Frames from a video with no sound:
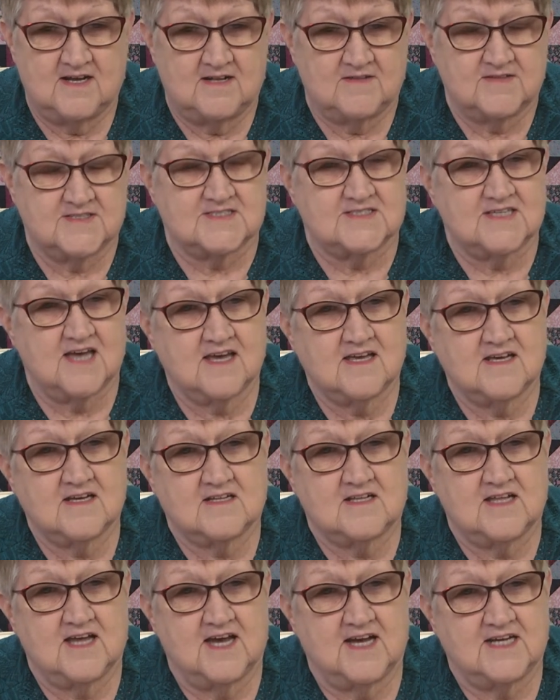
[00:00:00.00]
The second
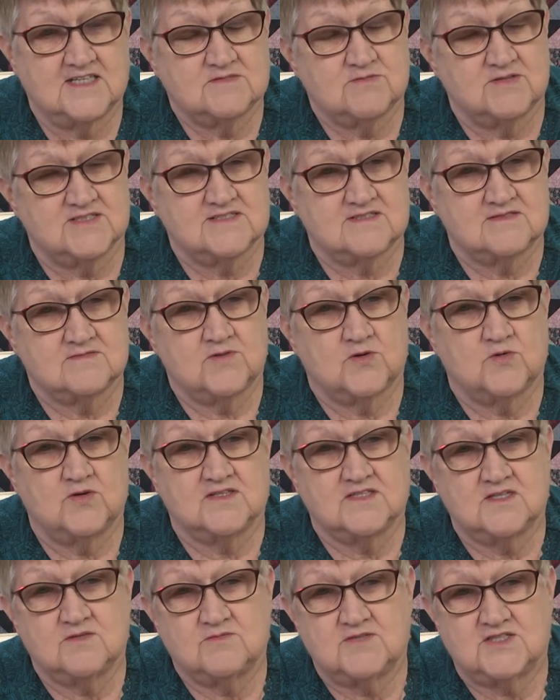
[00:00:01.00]
class was
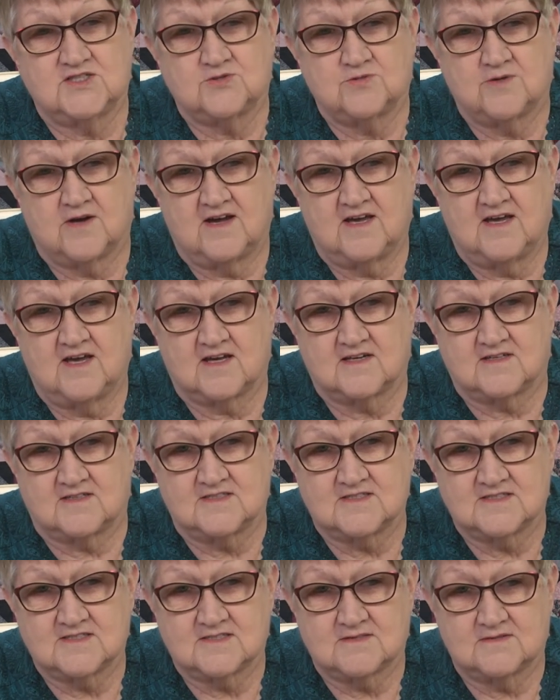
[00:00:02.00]
quilting with
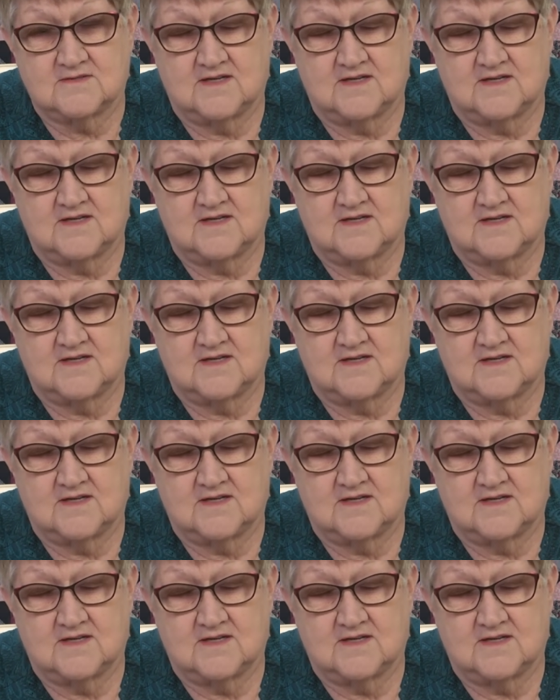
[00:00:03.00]
triangles,